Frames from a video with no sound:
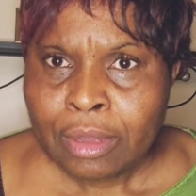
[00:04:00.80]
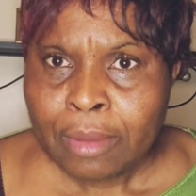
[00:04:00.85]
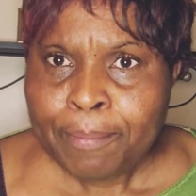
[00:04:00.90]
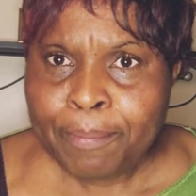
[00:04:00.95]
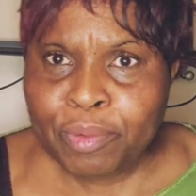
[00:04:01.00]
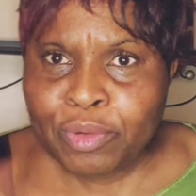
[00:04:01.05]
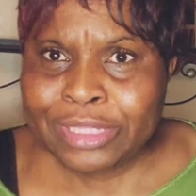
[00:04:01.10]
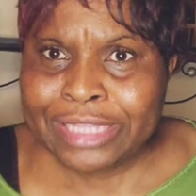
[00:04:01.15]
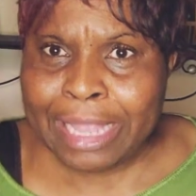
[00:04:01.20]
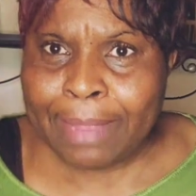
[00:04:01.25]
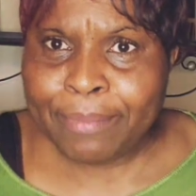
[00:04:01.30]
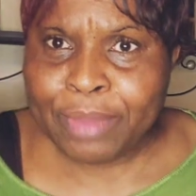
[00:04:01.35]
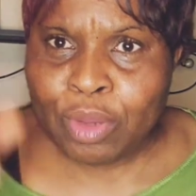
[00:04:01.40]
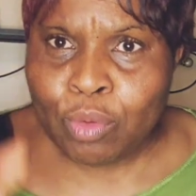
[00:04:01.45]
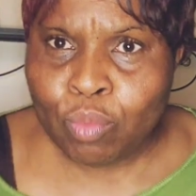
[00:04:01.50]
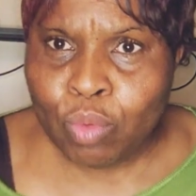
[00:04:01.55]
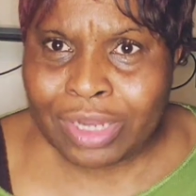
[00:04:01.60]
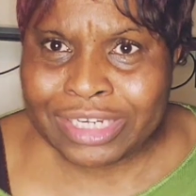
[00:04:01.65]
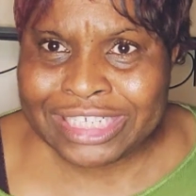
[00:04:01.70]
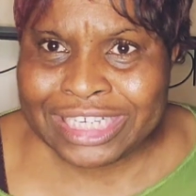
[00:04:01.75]
put them
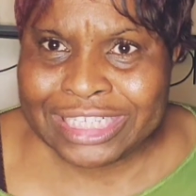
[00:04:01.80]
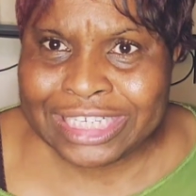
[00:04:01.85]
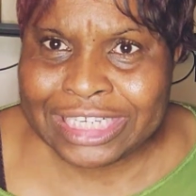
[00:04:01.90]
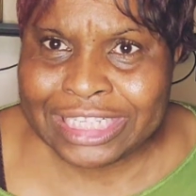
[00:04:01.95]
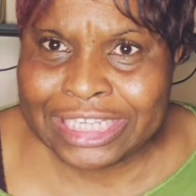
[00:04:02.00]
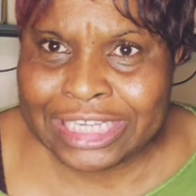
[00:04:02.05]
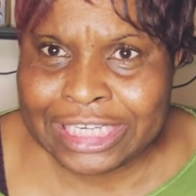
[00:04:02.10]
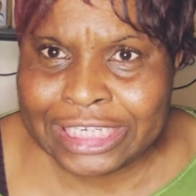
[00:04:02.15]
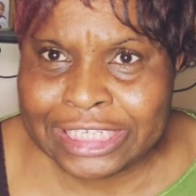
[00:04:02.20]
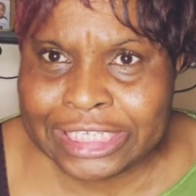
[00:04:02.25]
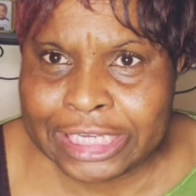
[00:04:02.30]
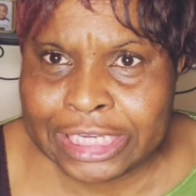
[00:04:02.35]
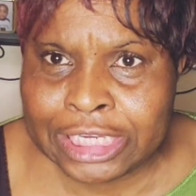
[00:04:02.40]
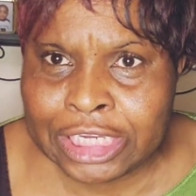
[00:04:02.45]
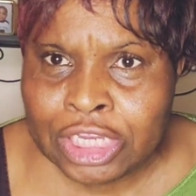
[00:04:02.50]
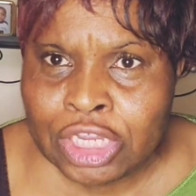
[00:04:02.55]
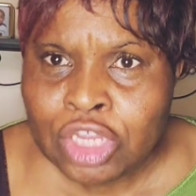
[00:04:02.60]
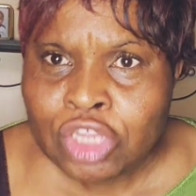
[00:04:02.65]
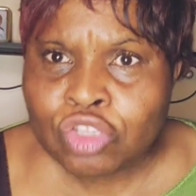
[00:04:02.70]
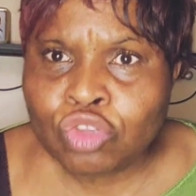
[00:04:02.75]
in Washington,
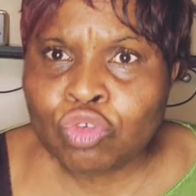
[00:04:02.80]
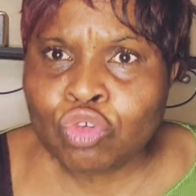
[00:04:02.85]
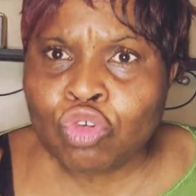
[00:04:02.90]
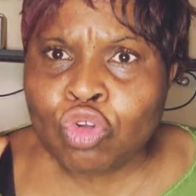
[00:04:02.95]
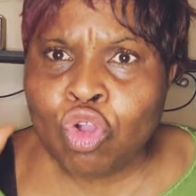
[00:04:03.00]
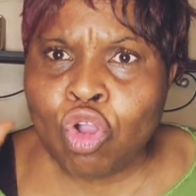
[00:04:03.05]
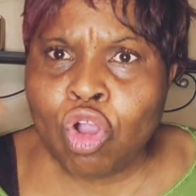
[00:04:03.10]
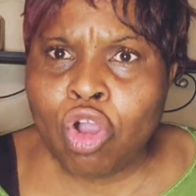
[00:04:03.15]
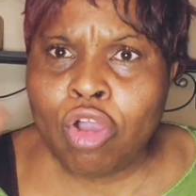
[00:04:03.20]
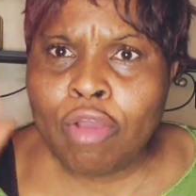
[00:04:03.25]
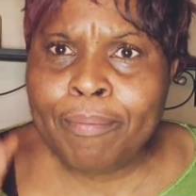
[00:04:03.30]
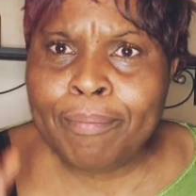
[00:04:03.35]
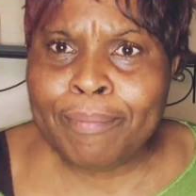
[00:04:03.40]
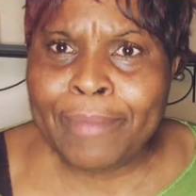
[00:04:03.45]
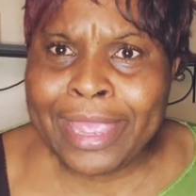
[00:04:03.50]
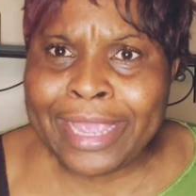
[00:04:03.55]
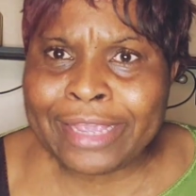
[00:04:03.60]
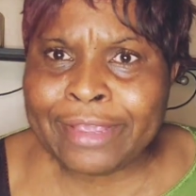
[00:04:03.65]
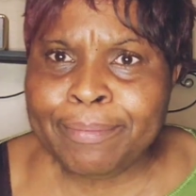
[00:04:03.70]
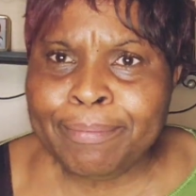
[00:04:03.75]
D.C. to go
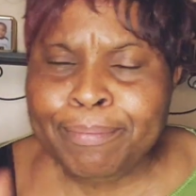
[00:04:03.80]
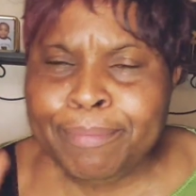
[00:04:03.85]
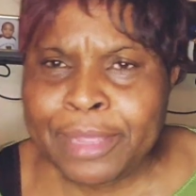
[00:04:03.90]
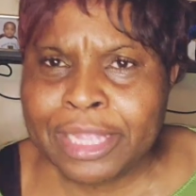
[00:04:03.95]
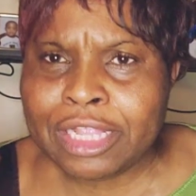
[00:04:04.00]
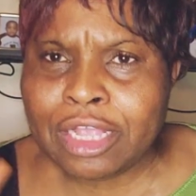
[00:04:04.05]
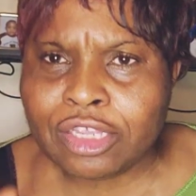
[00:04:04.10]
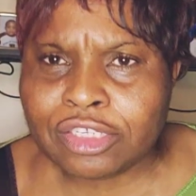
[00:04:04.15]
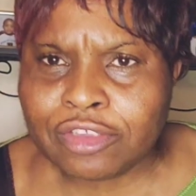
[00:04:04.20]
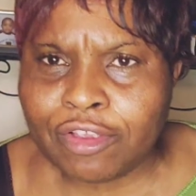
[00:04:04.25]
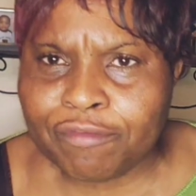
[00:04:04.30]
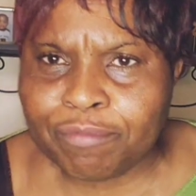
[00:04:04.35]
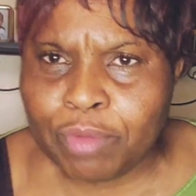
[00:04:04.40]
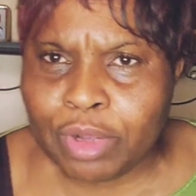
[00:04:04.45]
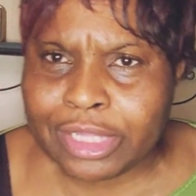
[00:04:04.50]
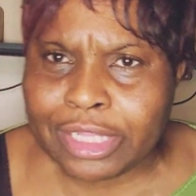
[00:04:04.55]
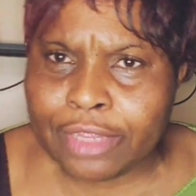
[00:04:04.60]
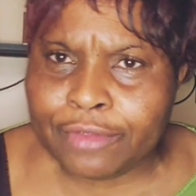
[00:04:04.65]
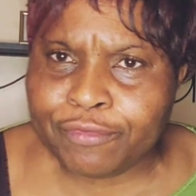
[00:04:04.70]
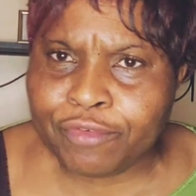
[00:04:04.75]
make millions of
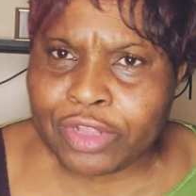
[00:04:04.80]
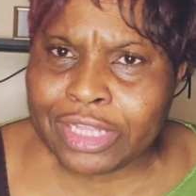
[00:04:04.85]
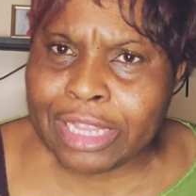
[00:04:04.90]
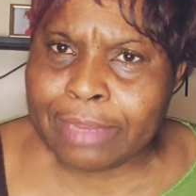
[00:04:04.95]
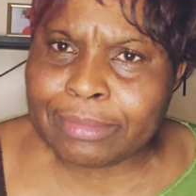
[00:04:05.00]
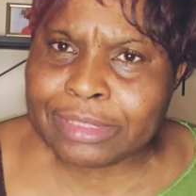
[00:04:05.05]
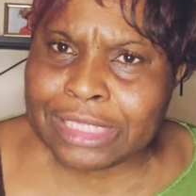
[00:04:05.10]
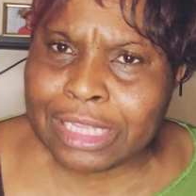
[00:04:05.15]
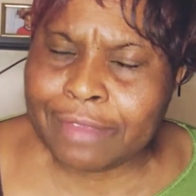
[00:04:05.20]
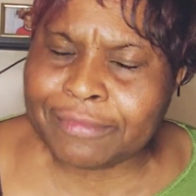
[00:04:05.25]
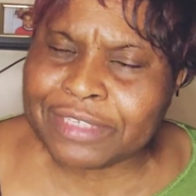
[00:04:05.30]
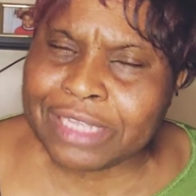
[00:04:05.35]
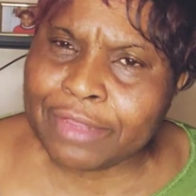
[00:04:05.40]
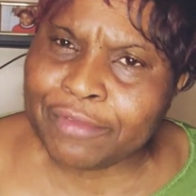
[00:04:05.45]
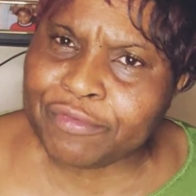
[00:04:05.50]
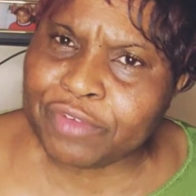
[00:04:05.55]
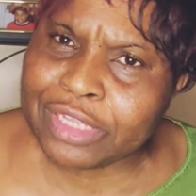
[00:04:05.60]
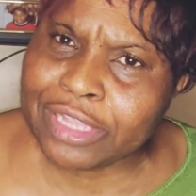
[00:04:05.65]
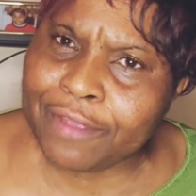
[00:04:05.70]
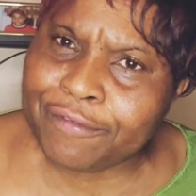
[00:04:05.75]
money for themselves and
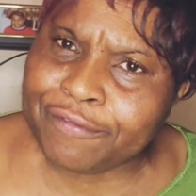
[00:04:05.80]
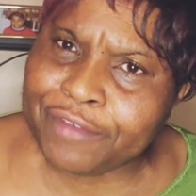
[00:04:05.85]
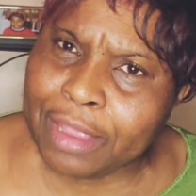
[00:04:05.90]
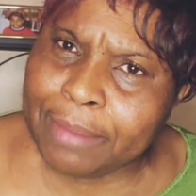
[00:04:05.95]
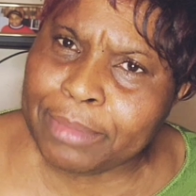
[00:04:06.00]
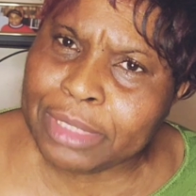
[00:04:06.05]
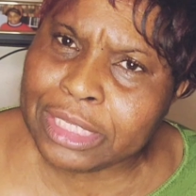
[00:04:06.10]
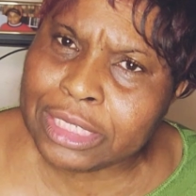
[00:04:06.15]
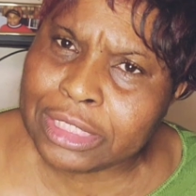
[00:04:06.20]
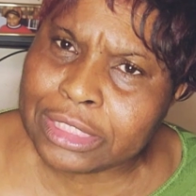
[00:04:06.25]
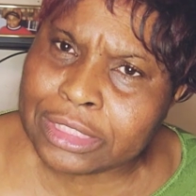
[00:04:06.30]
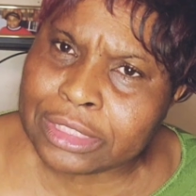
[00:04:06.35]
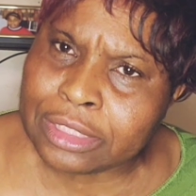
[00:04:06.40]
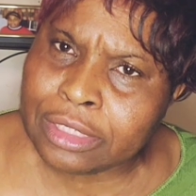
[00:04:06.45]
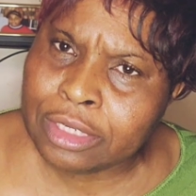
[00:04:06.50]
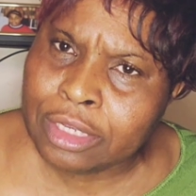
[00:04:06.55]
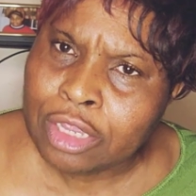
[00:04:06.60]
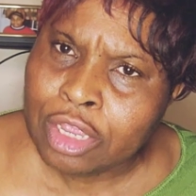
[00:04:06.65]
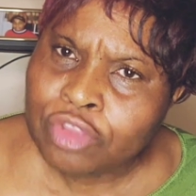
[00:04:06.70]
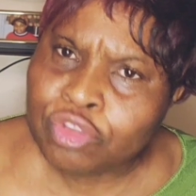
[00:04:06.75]
for their families,
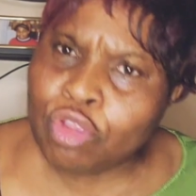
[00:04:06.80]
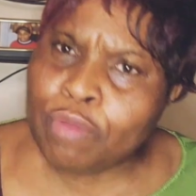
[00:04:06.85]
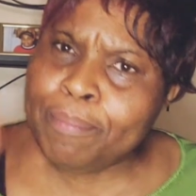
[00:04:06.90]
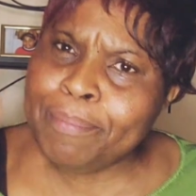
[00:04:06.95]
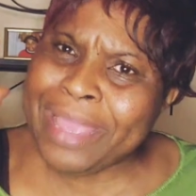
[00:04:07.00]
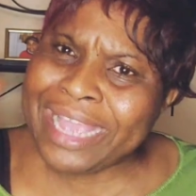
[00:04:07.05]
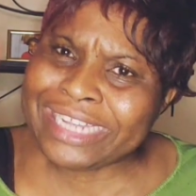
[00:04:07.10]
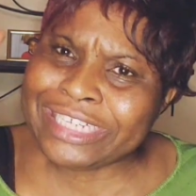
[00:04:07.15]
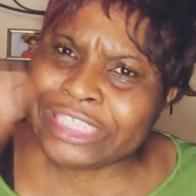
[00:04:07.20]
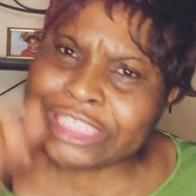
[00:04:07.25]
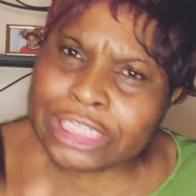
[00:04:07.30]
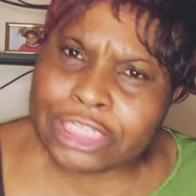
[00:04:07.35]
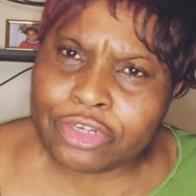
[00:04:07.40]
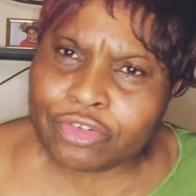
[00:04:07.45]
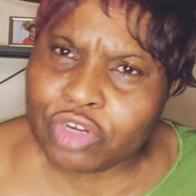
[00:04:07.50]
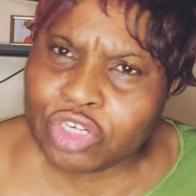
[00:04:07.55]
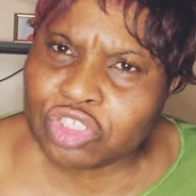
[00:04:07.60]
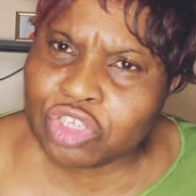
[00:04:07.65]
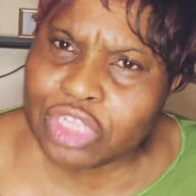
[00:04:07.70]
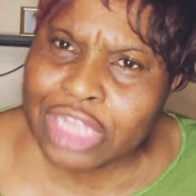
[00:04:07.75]
to make
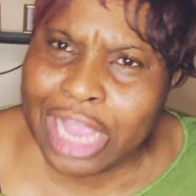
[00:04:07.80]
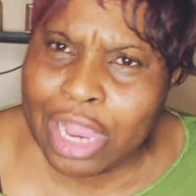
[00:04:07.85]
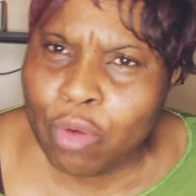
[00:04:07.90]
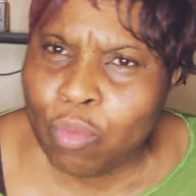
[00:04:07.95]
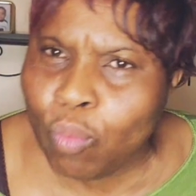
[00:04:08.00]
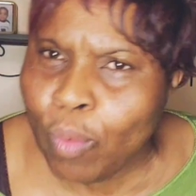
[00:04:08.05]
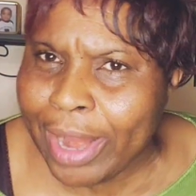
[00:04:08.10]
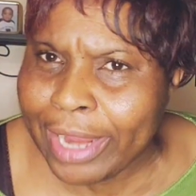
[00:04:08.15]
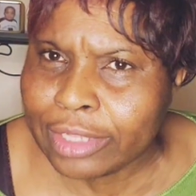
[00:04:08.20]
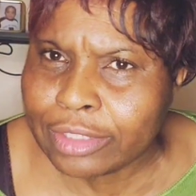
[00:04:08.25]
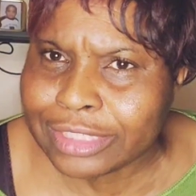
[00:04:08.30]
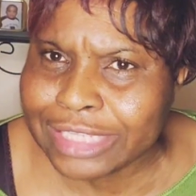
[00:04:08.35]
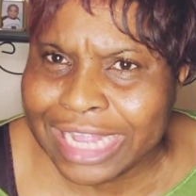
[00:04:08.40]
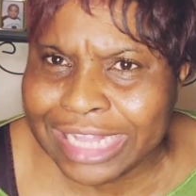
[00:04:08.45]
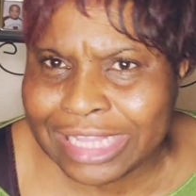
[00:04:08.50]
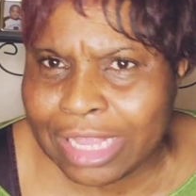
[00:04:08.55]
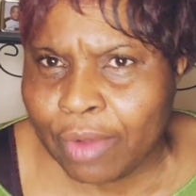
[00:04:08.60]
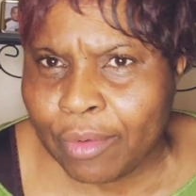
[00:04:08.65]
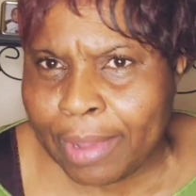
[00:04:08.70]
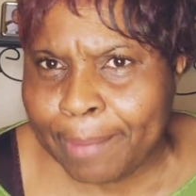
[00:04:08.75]
generational wealth
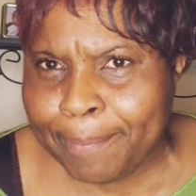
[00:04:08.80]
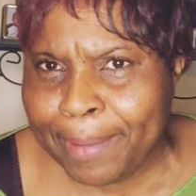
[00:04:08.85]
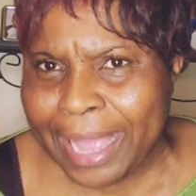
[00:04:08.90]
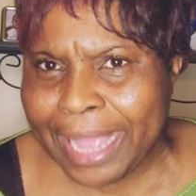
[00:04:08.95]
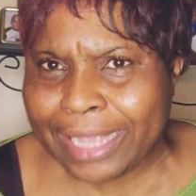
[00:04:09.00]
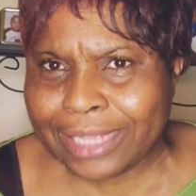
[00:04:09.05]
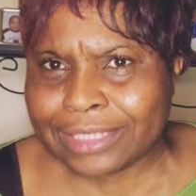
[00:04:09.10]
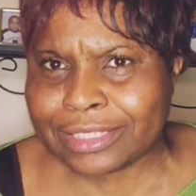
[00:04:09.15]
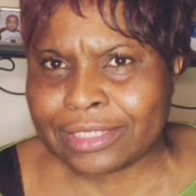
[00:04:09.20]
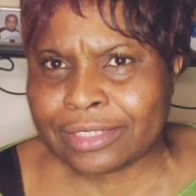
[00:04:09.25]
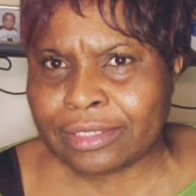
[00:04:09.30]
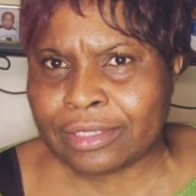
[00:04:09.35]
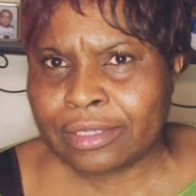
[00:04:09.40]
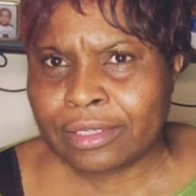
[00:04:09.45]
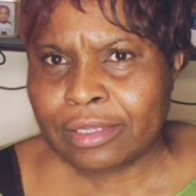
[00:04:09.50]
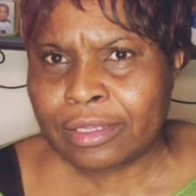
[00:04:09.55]
at our backs.